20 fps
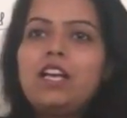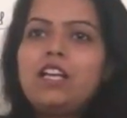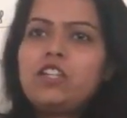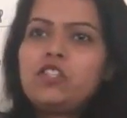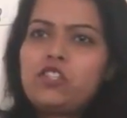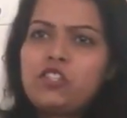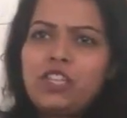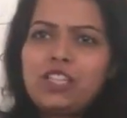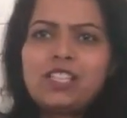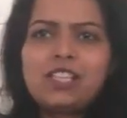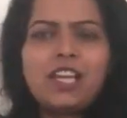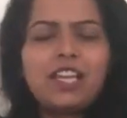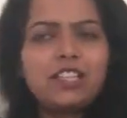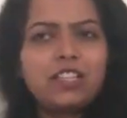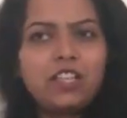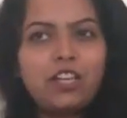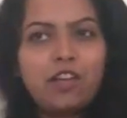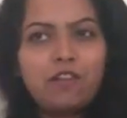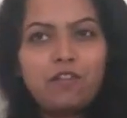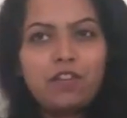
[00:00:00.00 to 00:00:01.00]
Just like the
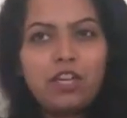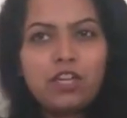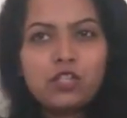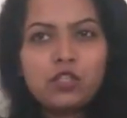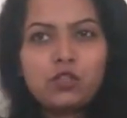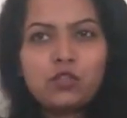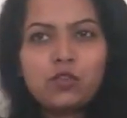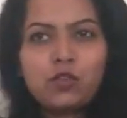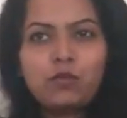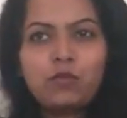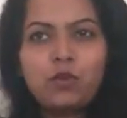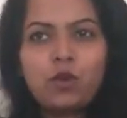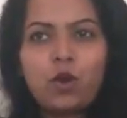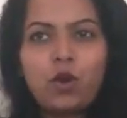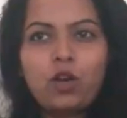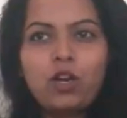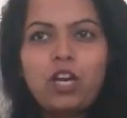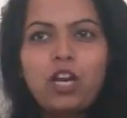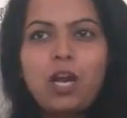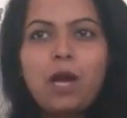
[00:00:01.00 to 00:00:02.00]
definitions of
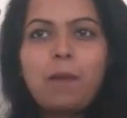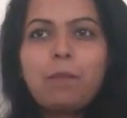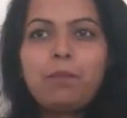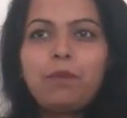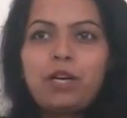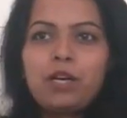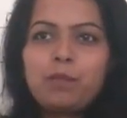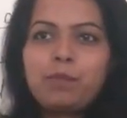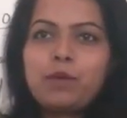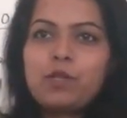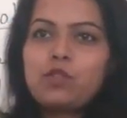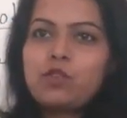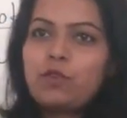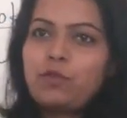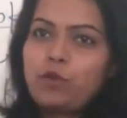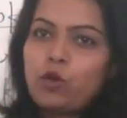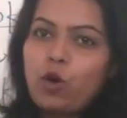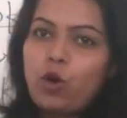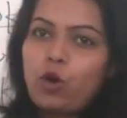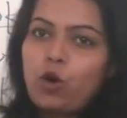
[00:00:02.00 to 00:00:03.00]
law, purpose of
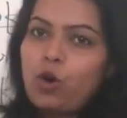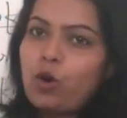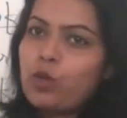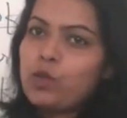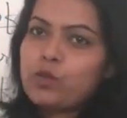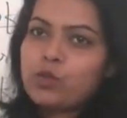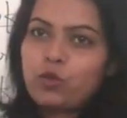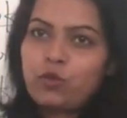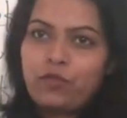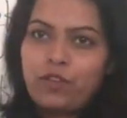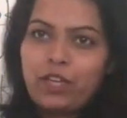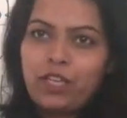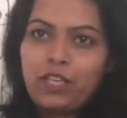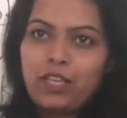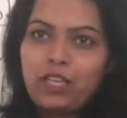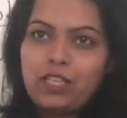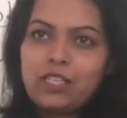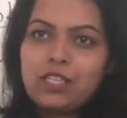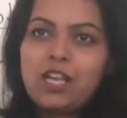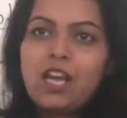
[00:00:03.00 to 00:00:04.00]
law also
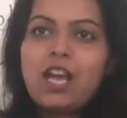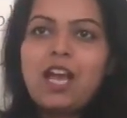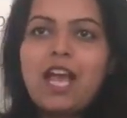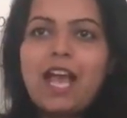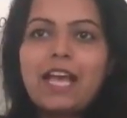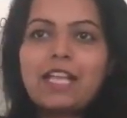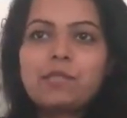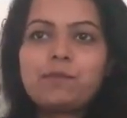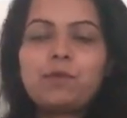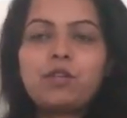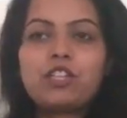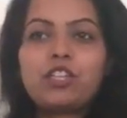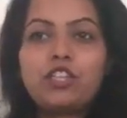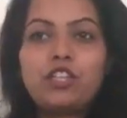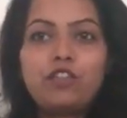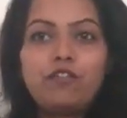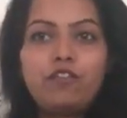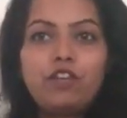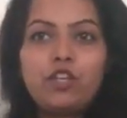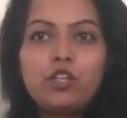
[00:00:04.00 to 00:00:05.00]
varies as per the
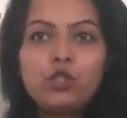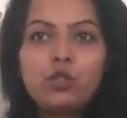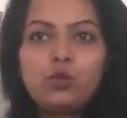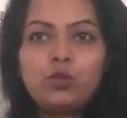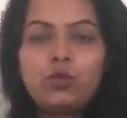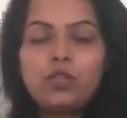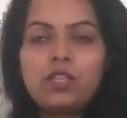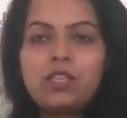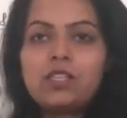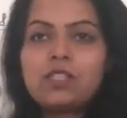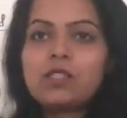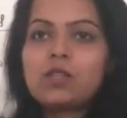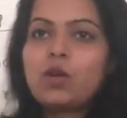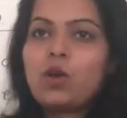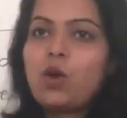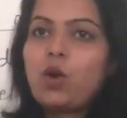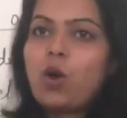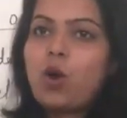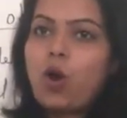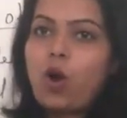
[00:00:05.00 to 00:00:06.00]
different jurists
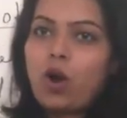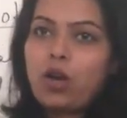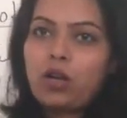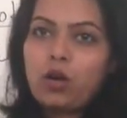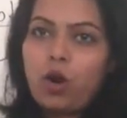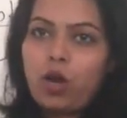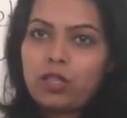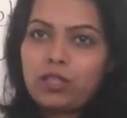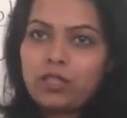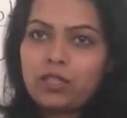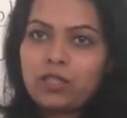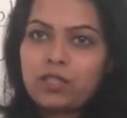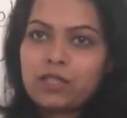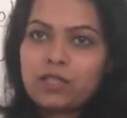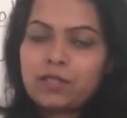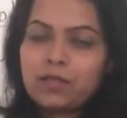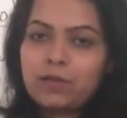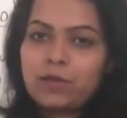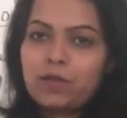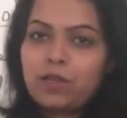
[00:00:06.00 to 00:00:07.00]
or authors.